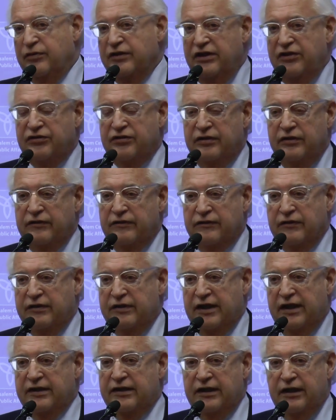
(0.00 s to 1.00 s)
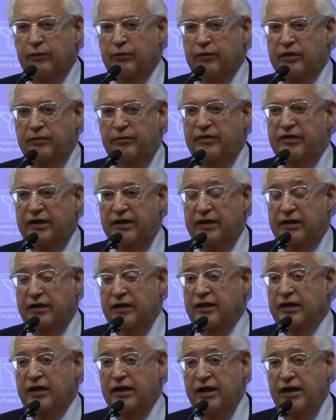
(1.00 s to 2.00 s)
depletion, so that there would
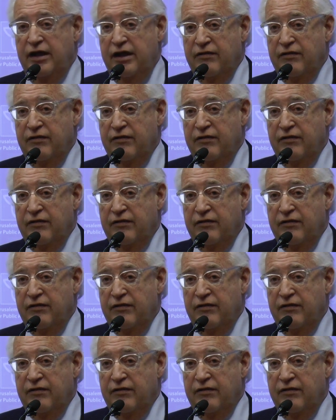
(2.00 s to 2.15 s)
be,